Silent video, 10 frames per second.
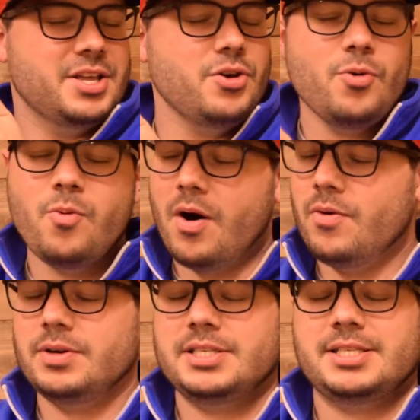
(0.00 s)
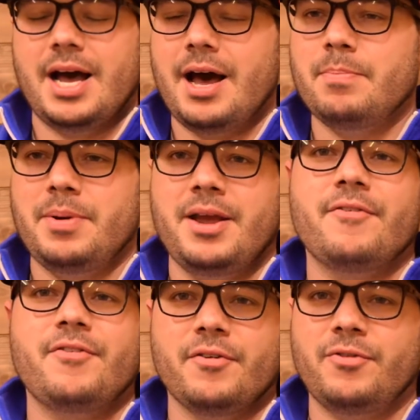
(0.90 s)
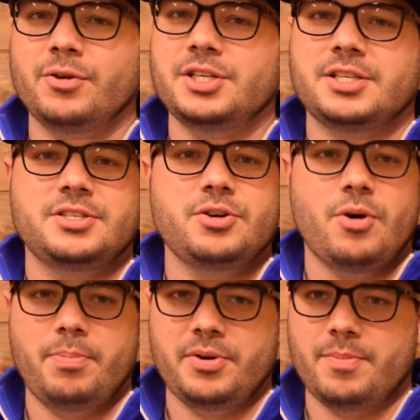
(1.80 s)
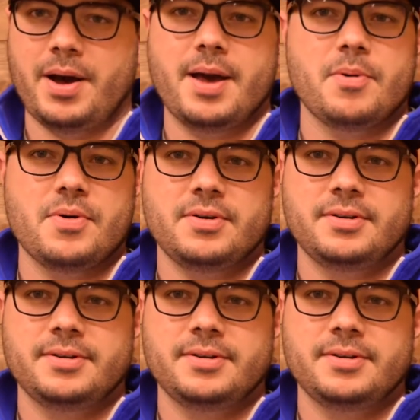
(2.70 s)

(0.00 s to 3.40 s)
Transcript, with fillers: You won't stop being fearful just because you open your Bible.